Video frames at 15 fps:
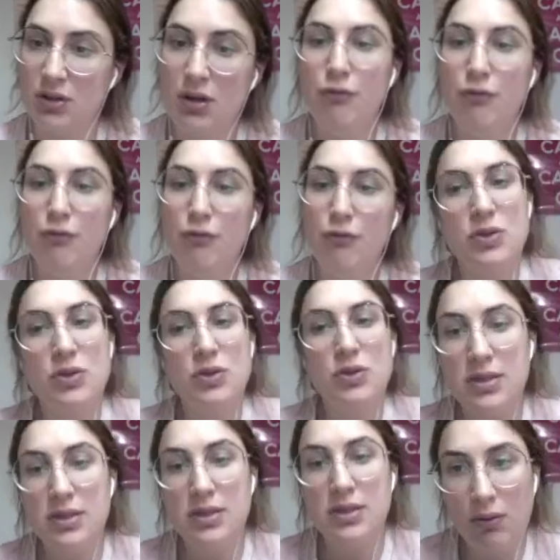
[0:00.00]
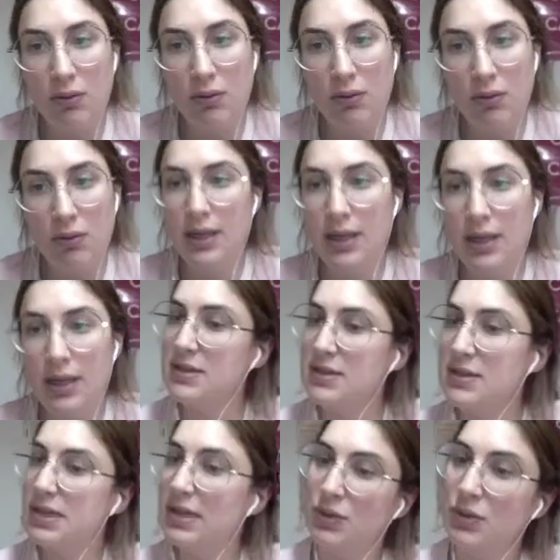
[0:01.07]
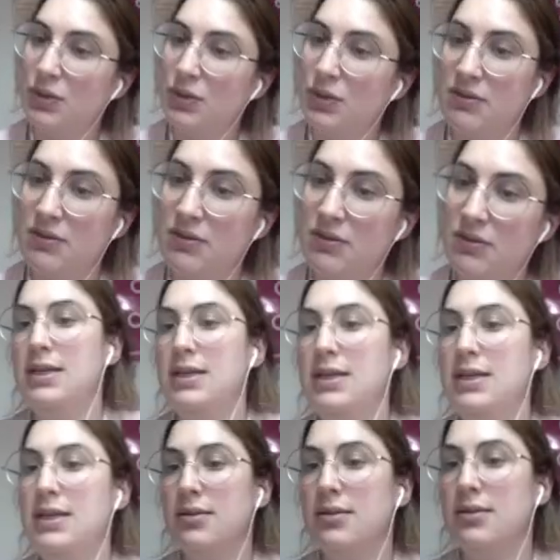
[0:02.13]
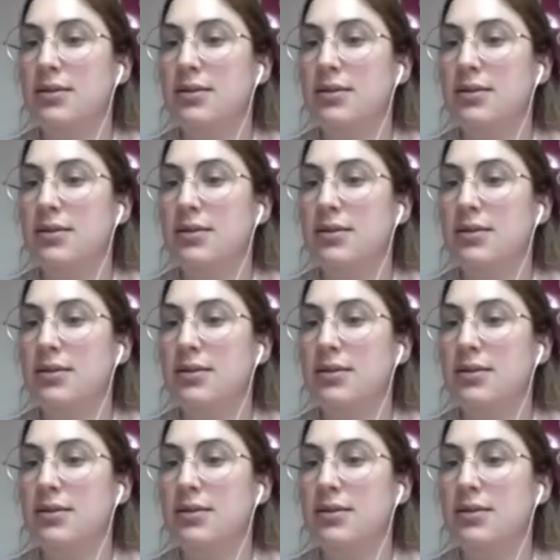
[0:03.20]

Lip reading: First one is the oil and the second one is the fatty acid.